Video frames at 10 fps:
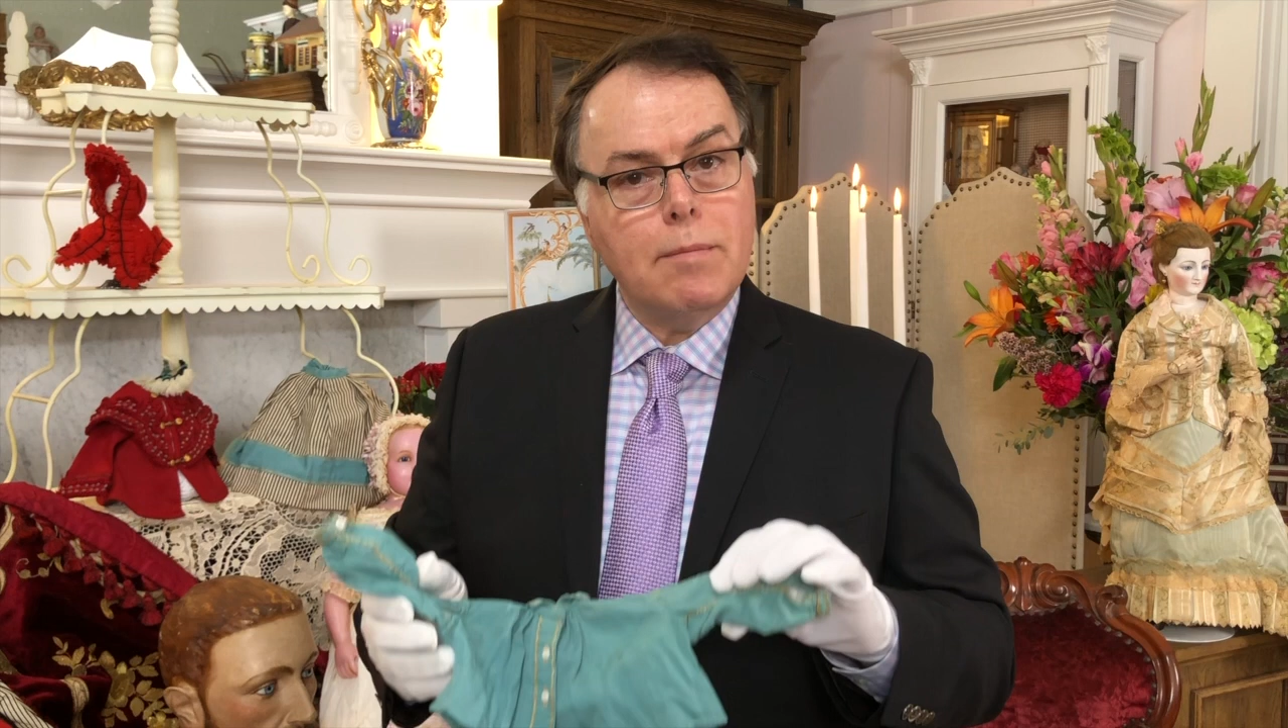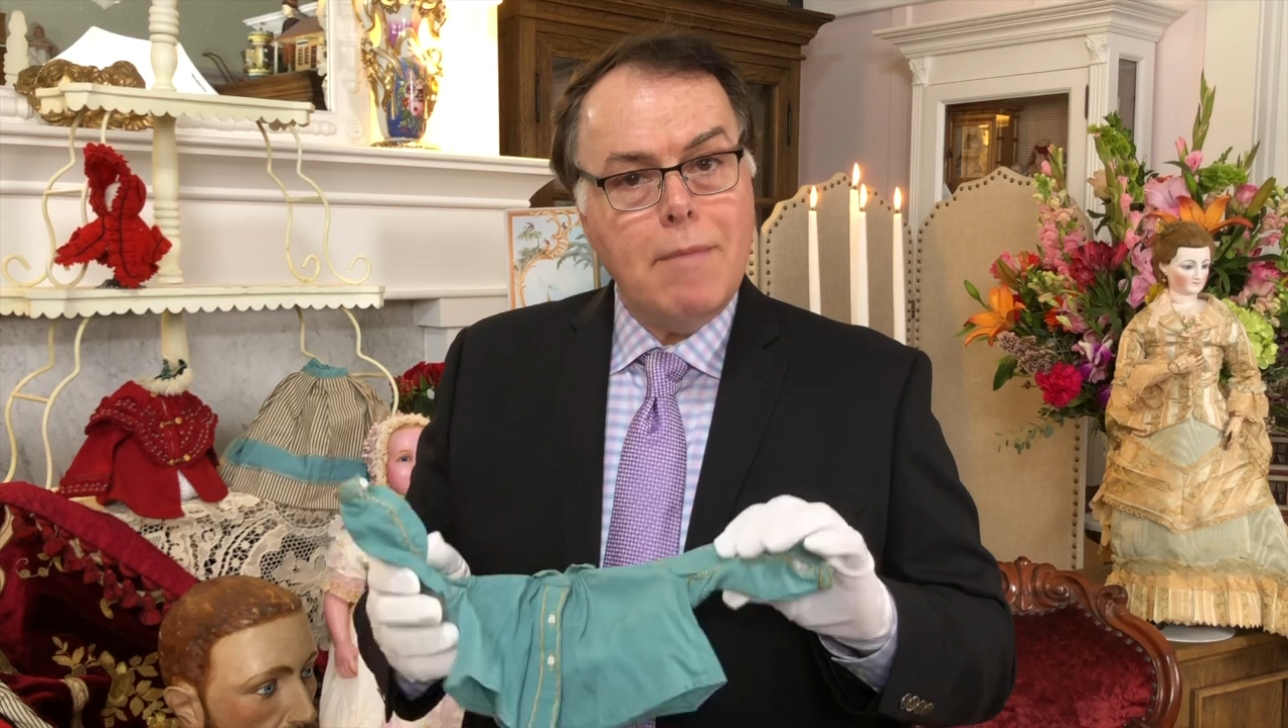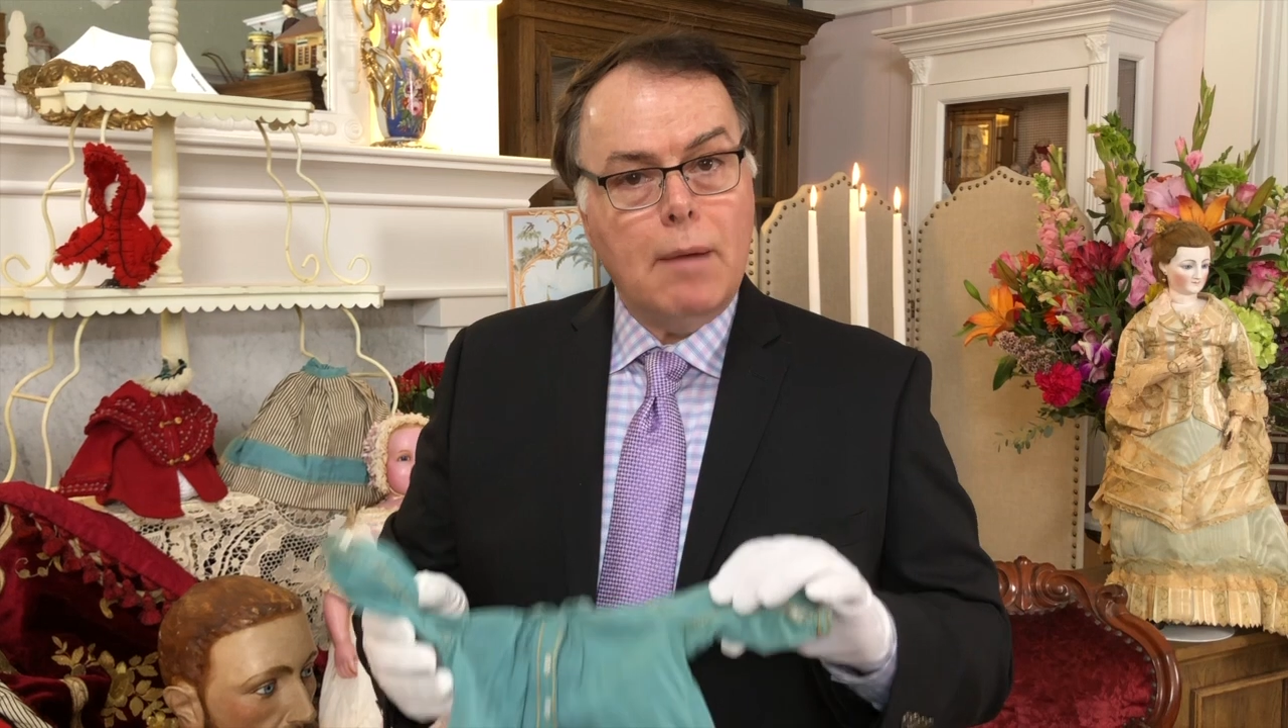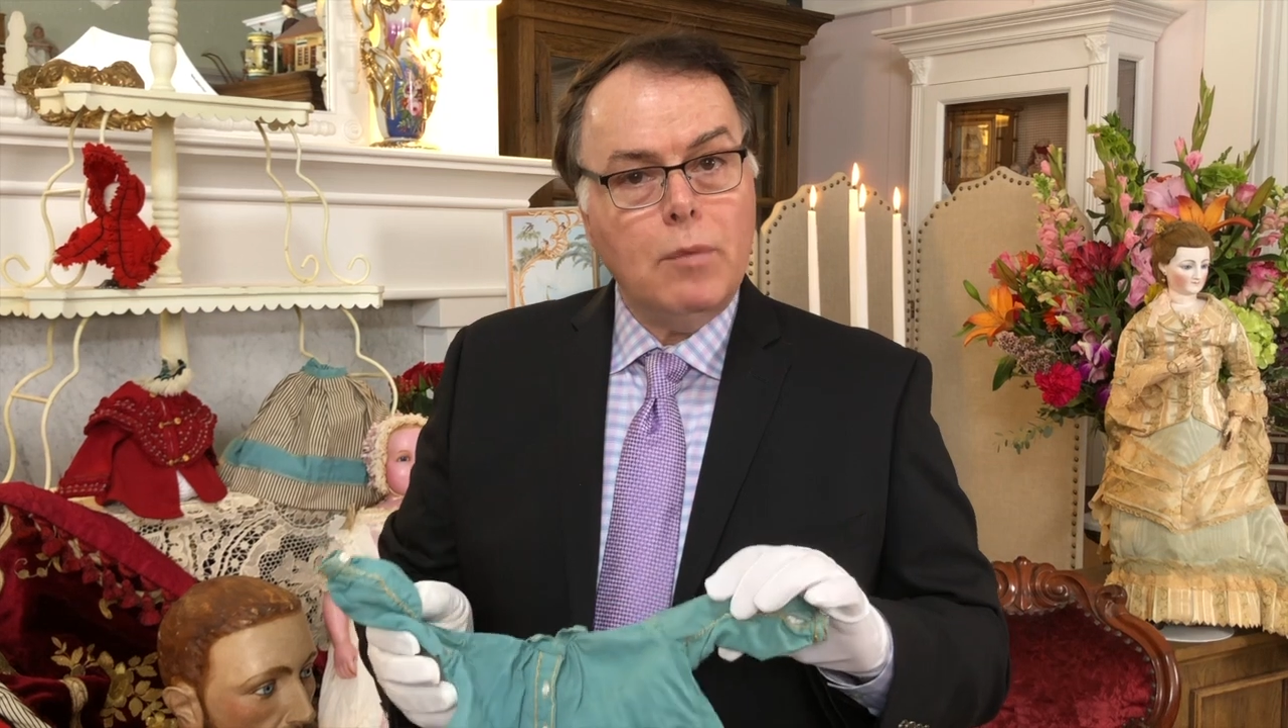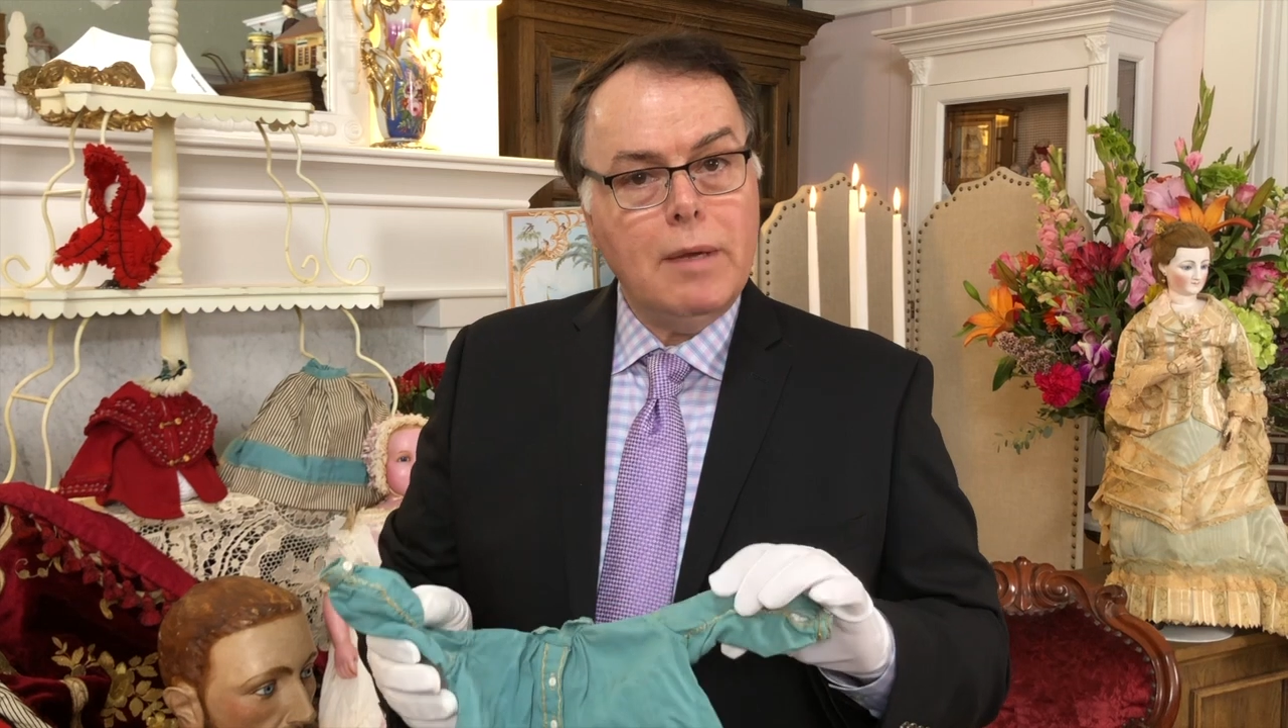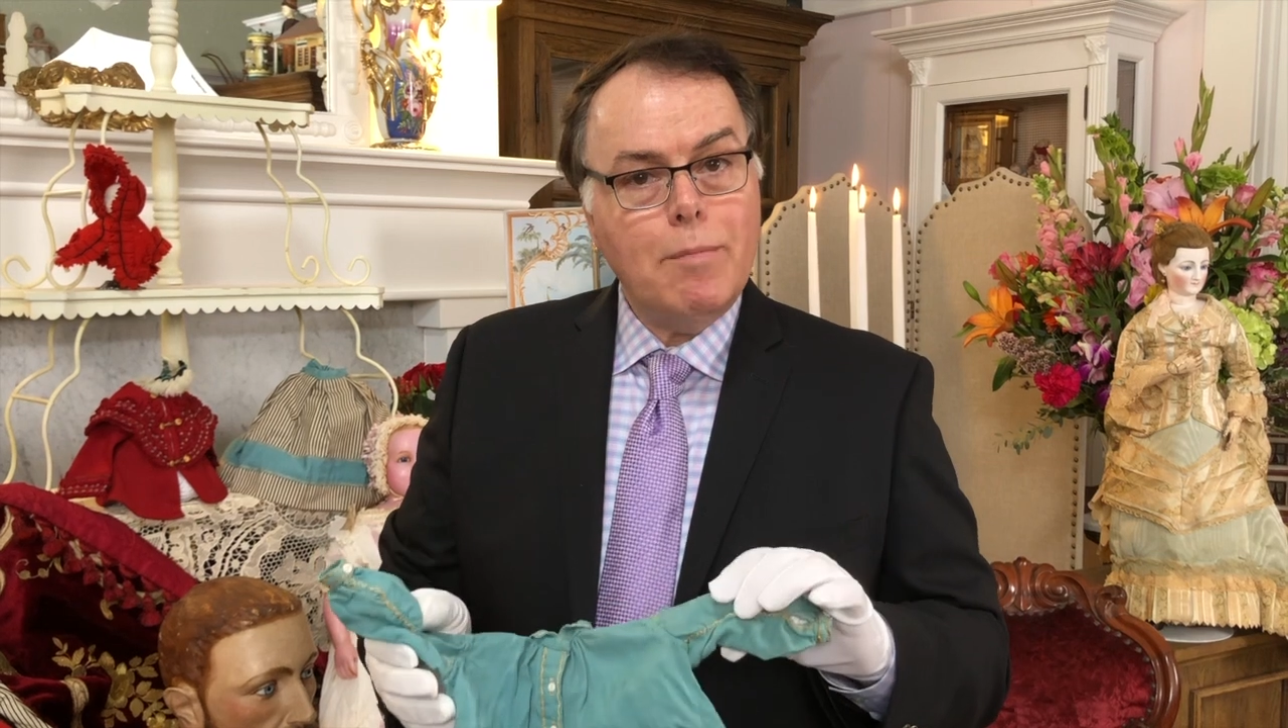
memory